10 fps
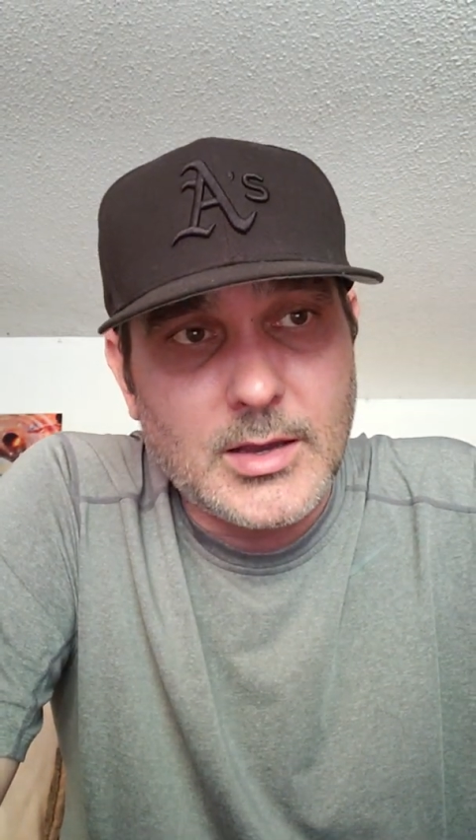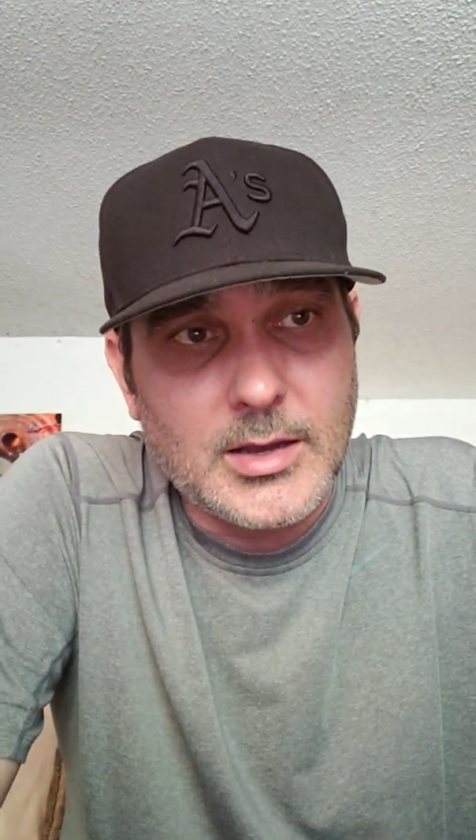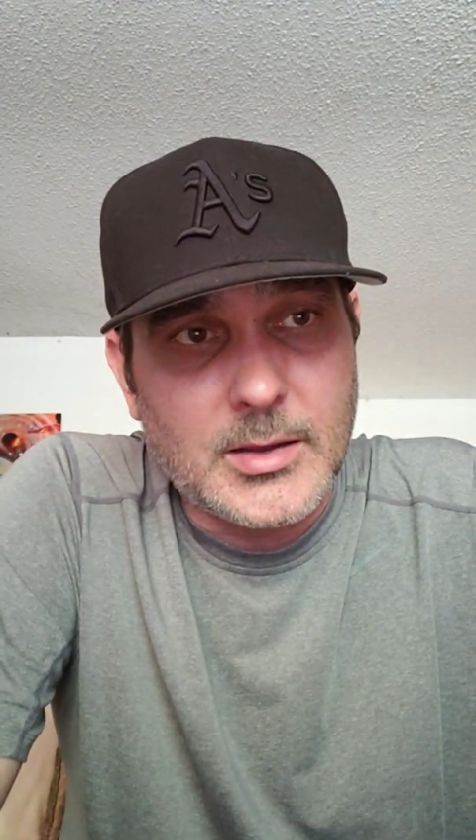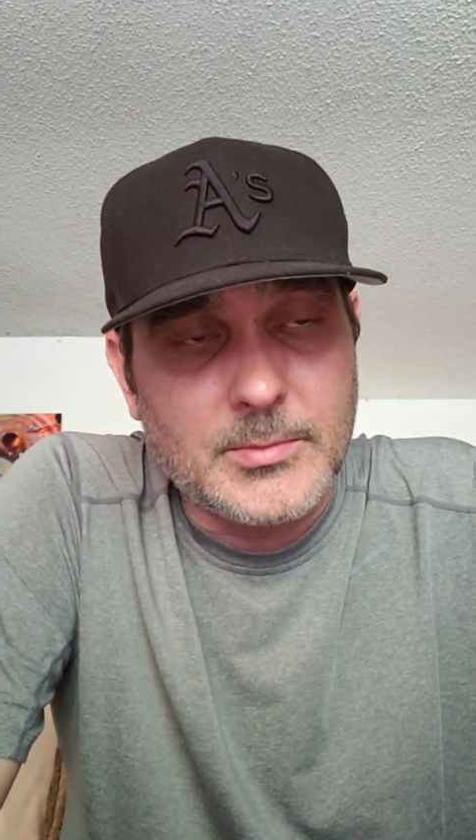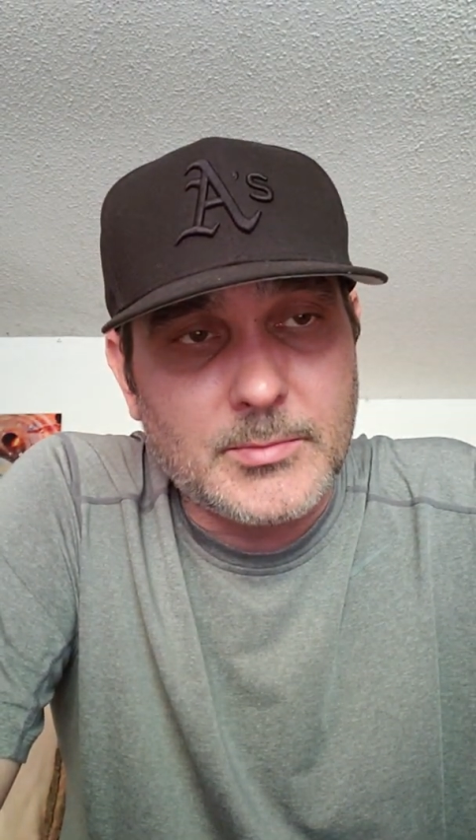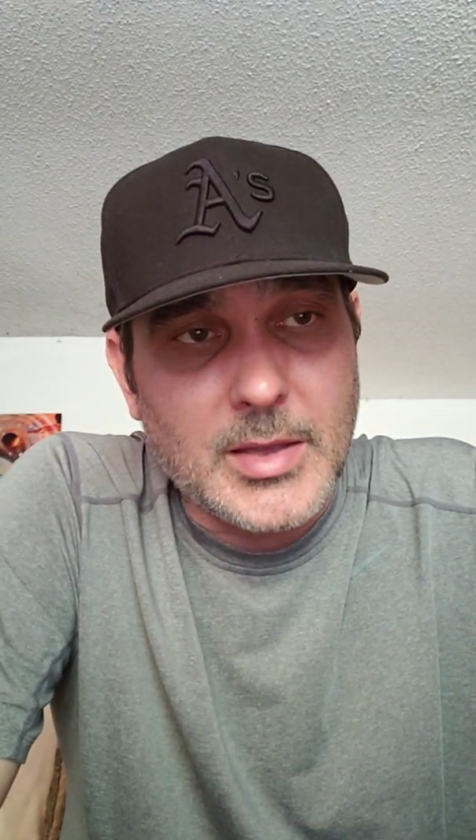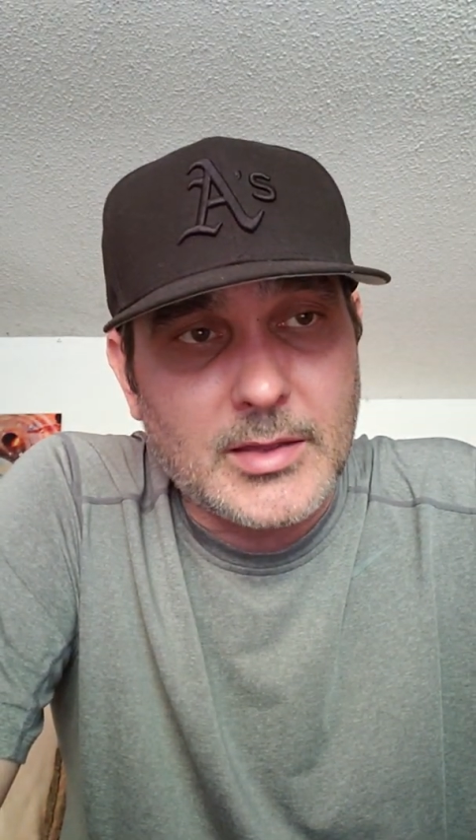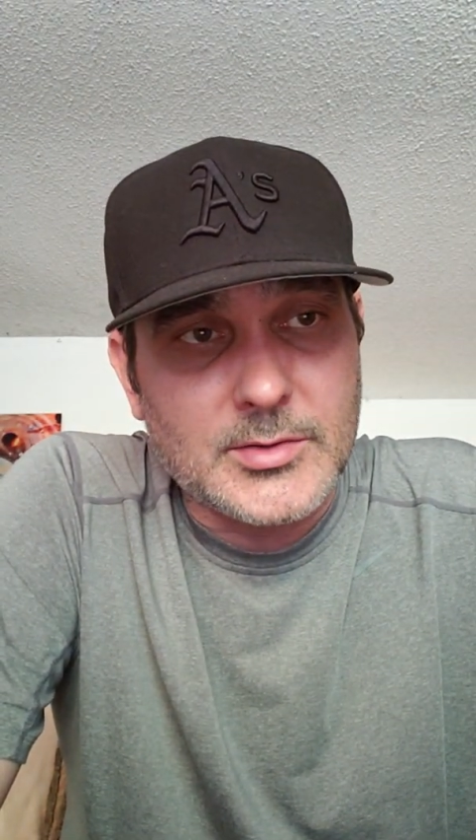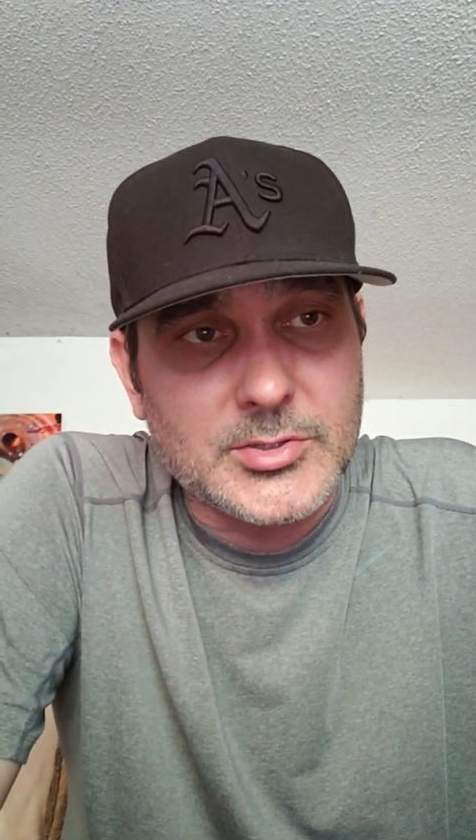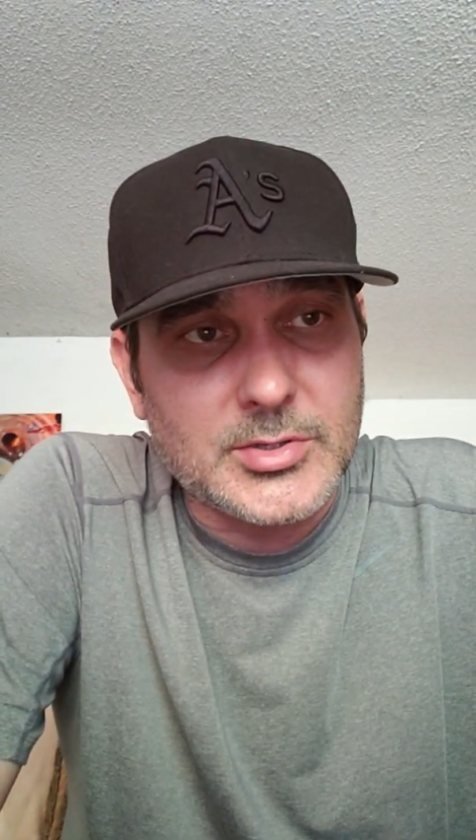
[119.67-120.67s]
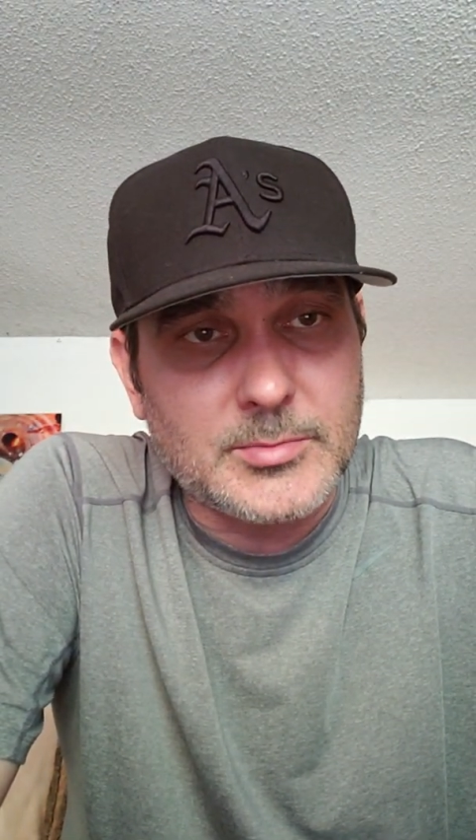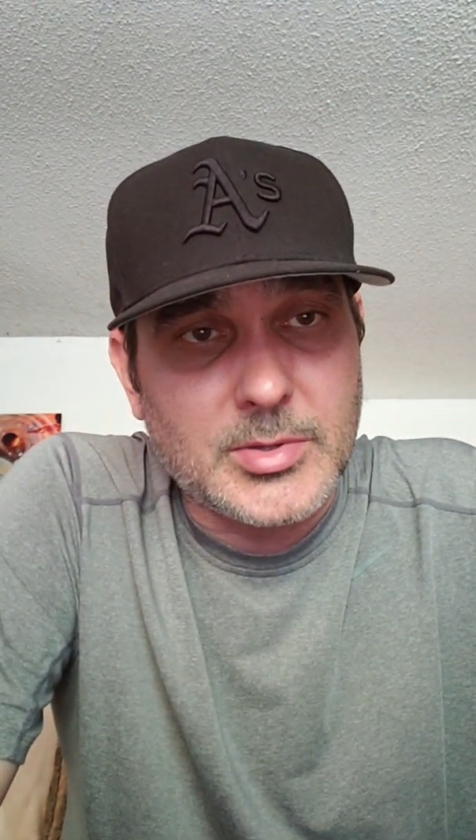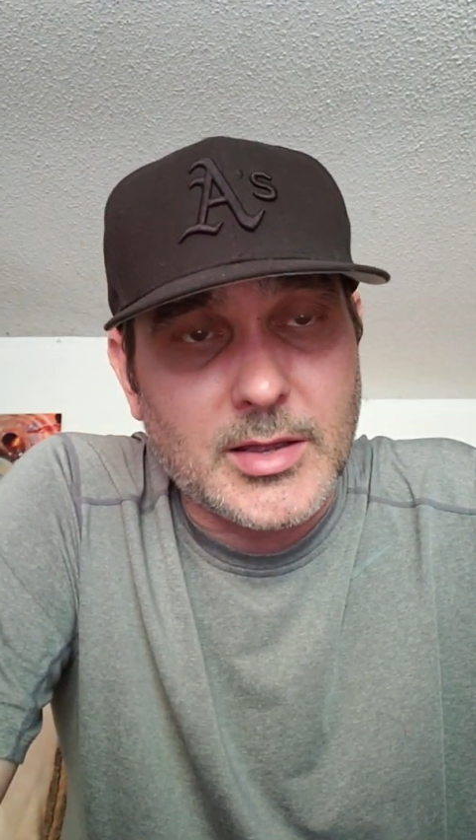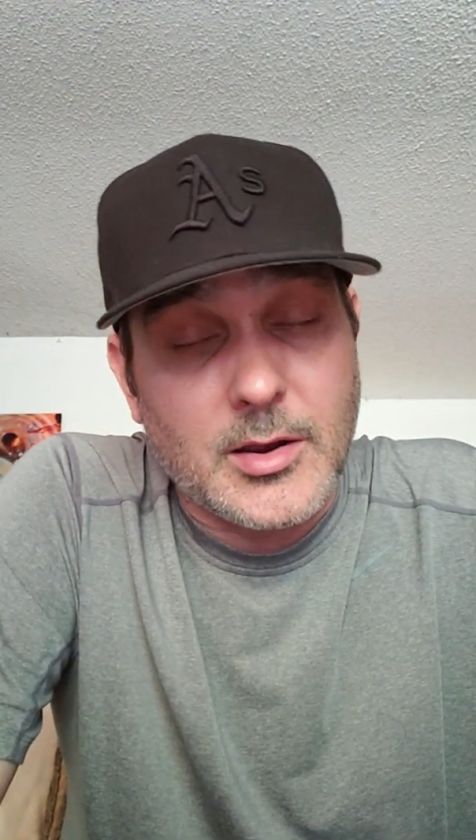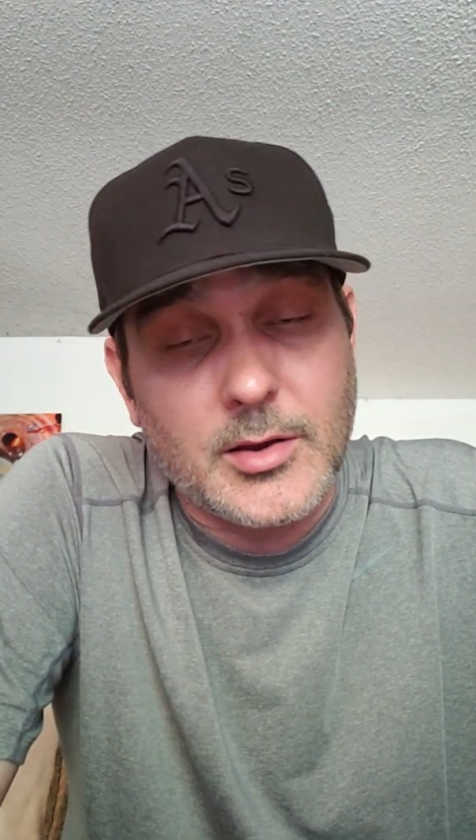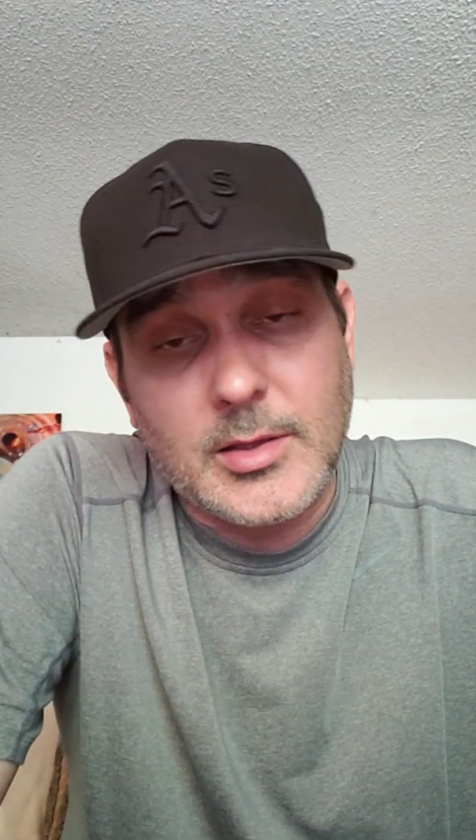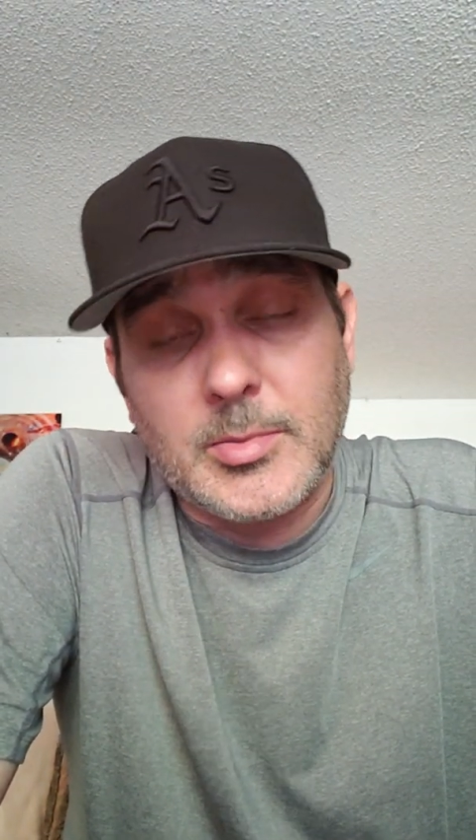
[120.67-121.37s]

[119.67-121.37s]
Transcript: Um, Bengals should play hard.